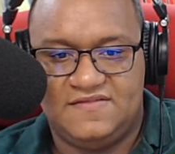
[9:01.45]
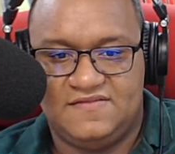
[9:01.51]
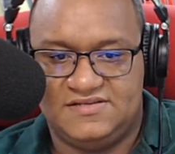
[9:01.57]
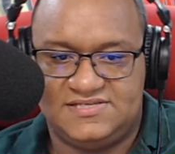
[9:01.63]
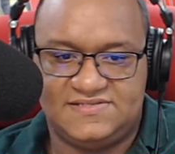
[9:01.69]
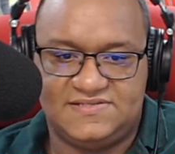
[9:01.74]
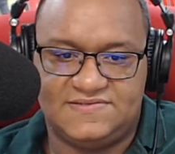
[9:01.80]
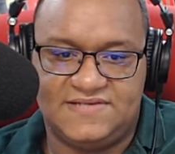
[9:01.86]

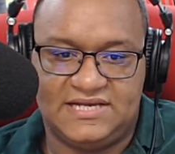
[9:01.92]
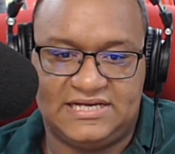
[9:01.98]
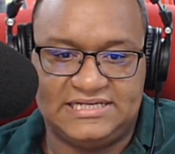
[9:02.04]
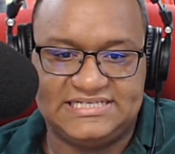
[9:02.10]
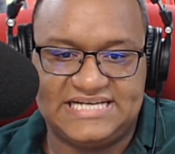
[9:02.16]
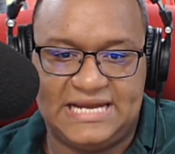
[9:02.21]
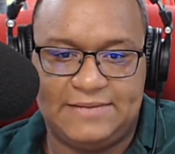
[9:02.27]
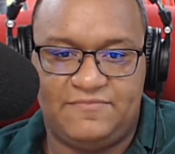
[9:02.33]
This is the
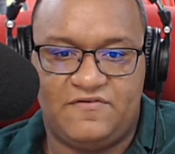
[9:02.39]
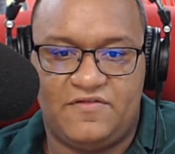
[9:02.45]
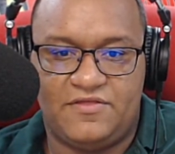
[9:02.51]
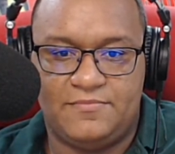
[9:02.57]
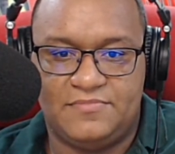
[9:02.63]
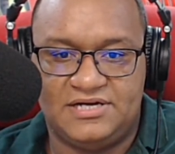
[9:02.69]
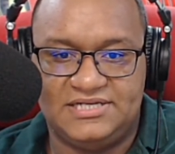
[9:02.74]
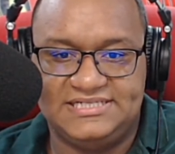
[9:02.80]
second time for
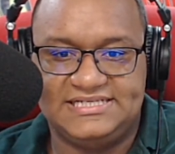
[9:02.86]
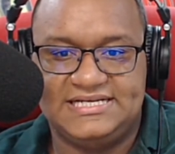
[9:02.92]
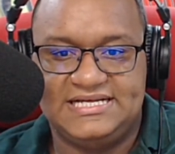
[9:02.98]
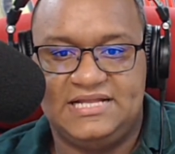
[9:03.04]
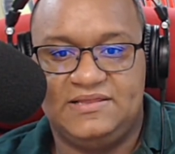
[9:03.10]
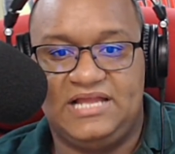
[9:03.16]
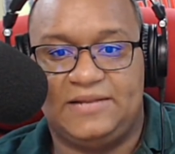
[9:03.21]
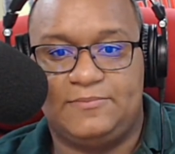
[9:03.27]
the month
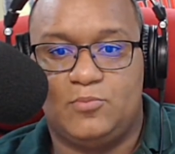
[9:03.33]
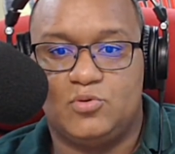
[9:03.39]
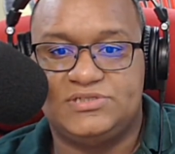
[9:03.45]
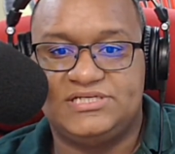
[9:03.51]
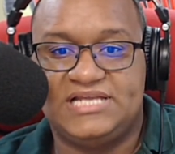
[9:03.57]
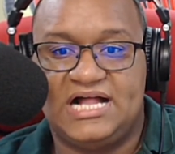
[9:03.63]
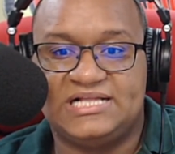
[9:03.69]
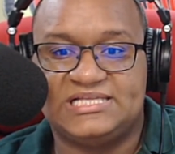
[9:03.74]
that
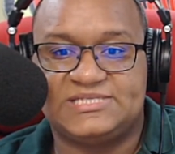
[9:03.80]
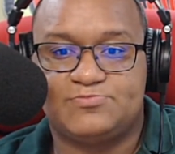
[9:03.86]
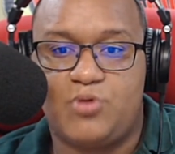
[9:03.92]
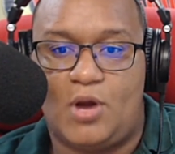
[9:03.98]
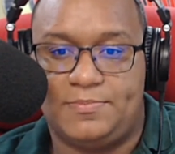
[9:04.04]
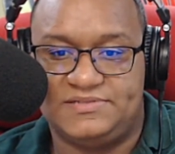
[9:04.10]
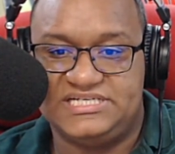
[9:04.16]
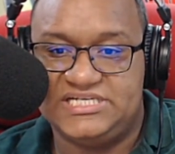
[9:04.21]
Motilal's
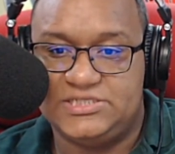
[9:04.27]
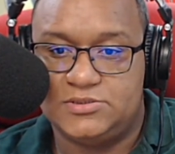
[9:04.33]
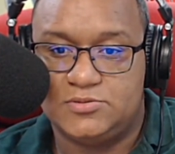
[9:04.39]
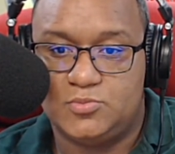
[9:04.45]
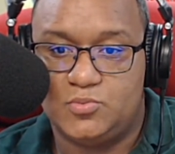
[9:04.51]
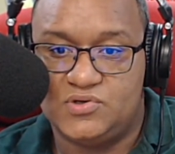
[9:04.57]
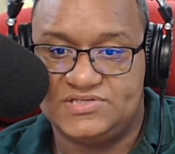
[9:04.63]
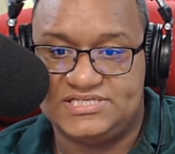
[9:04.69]
property
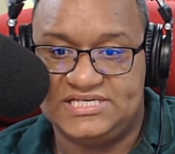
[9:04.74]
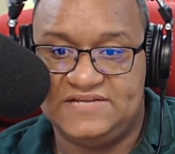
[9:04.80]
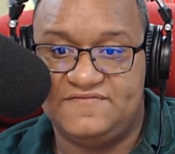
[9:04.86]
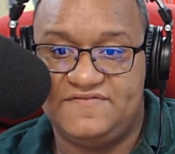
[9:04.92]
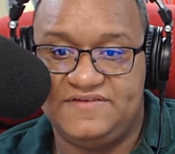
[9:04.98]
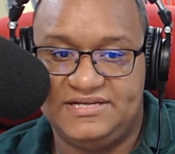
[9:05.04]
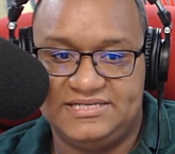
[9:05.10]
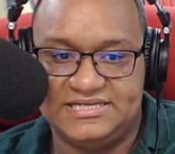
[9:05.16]
was
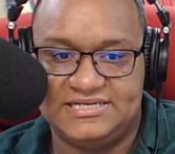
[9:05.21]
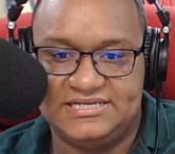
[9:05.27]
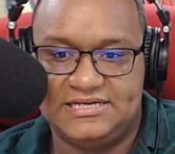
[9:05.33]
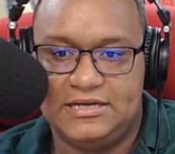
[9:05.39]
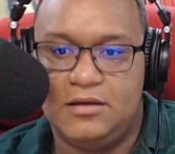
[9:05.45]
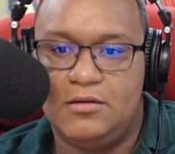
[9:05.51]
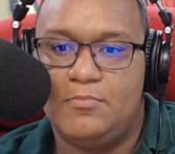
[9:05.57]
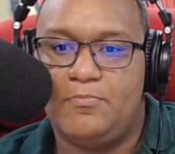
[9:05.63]

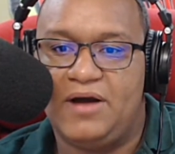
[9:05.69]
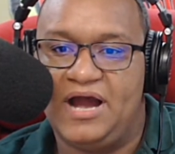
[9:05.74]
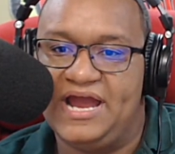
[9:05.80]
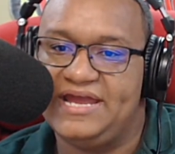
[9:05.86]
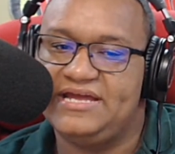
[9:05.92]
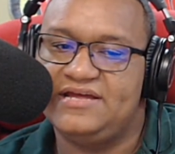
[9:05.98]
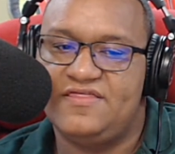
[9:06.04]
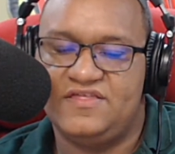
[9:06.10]
invaded
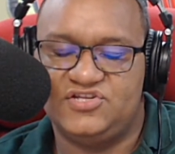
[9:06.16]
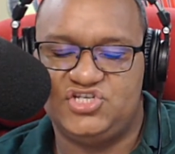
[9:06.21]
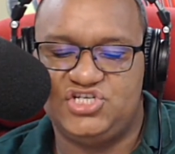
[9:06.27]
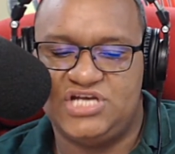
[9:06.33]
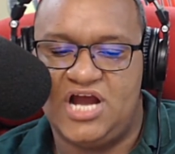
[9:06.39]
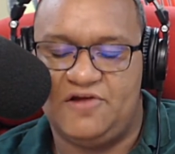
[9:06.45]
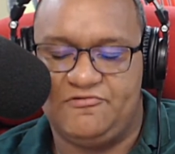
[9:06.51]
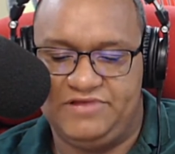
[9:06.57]
by the
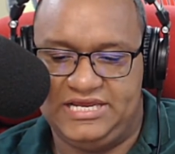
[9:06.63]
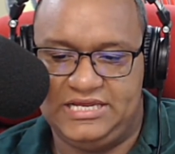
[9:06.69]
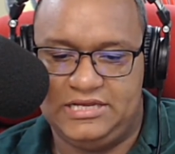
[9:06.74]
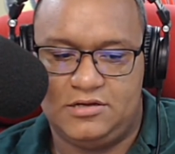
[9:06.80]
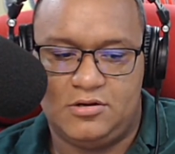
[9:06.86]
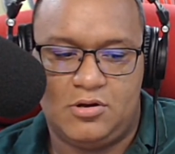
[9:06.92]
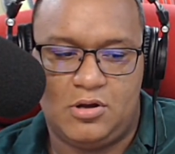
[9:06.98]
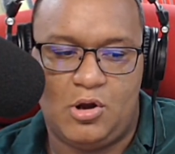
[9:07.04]
GRA
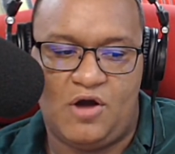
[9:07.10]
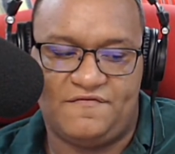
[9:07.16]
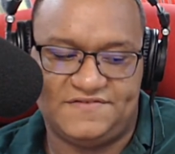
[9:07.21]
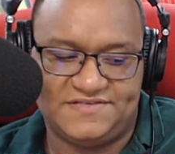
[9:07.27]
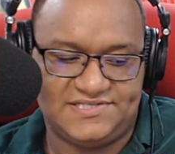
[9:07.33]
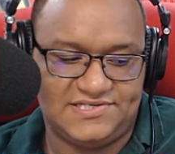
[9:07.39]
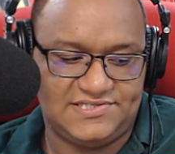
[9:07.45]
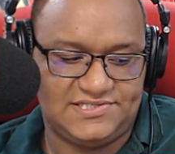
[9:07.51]

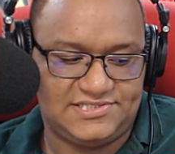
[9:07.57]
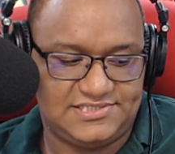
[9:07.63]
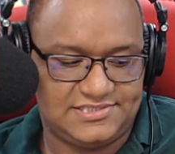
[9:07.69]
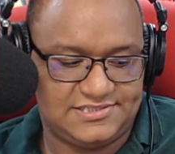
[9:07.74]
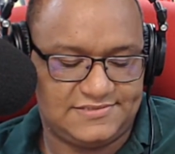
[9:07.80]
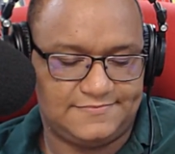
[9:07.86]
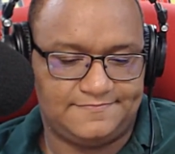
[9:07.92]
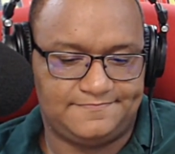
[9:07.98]

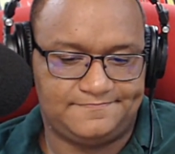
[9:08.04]
officers.